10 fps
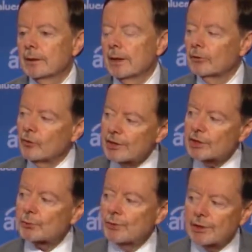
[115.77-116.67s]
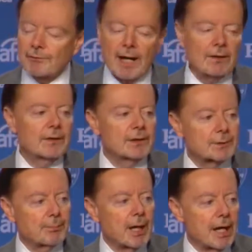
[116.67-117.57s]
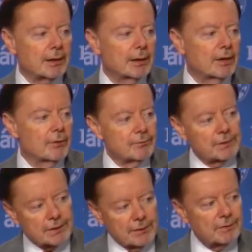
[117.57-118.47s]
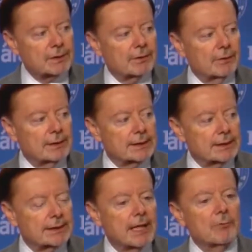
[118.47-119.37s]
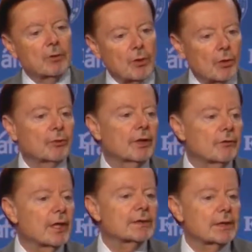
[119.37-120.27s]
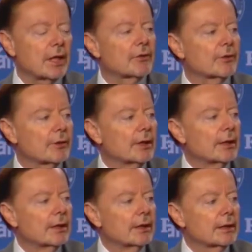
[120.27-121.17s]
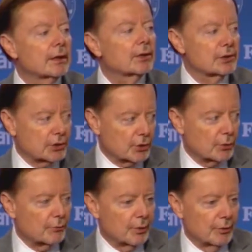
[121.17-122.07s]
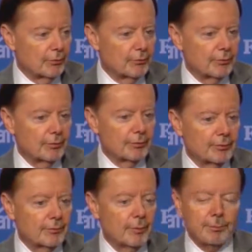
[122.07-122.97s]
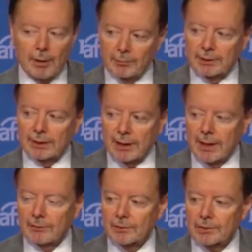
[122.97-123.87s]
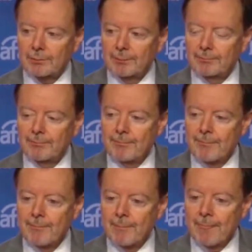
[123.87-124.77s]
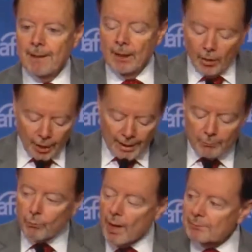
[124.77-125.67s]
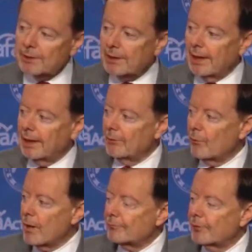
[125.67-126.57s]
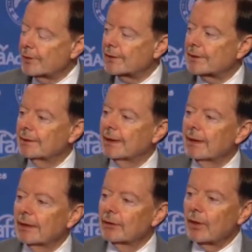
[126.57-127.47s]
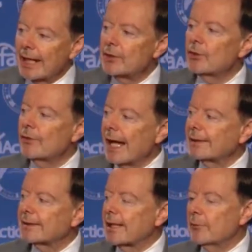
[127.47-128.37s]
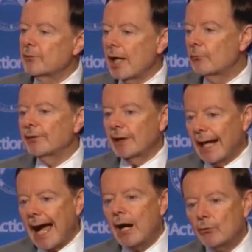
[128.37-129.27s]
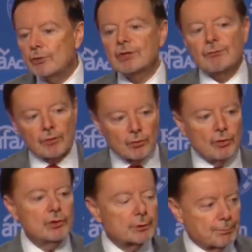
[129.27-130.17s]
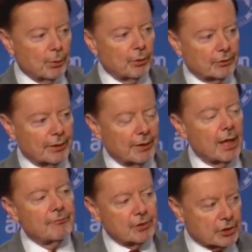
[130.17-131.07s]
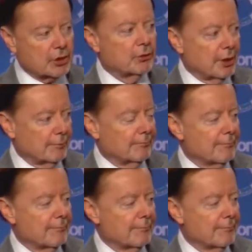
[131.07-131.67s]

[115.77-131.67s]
A list was found in his pocket of Steve Scalise's name along with a dozen other conservative Republican congressmen. On that website I referenced, later that same day, within hours of the news bulletin of the shooting,